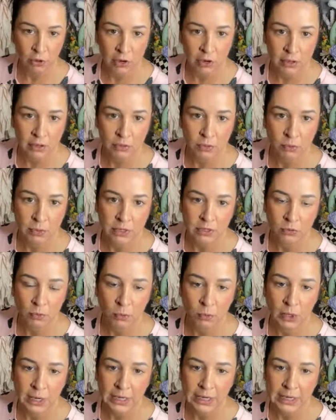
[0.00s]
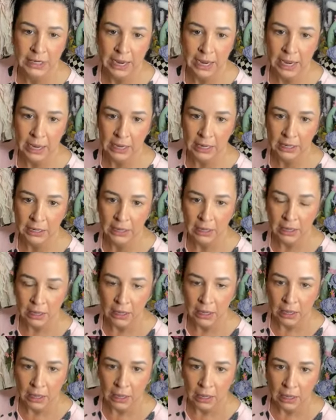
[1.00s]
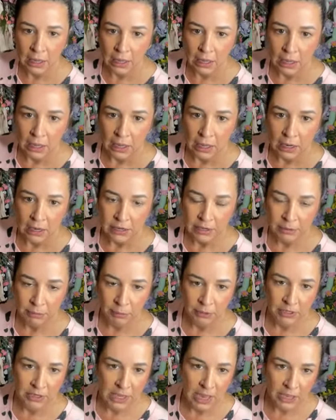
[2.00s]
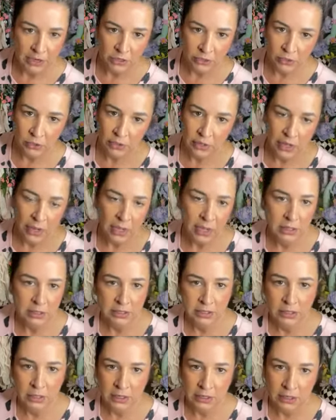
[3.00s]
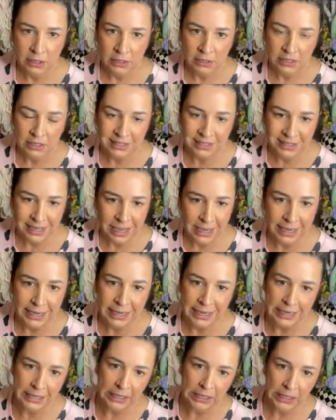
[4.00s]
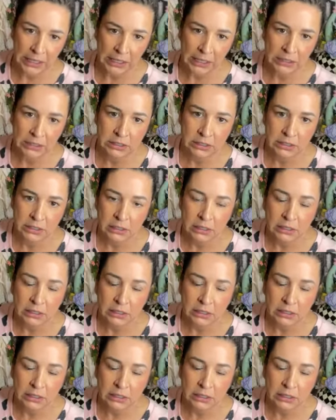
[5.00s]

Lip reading: to squeeze 1 a day. Typically, I do not design at night.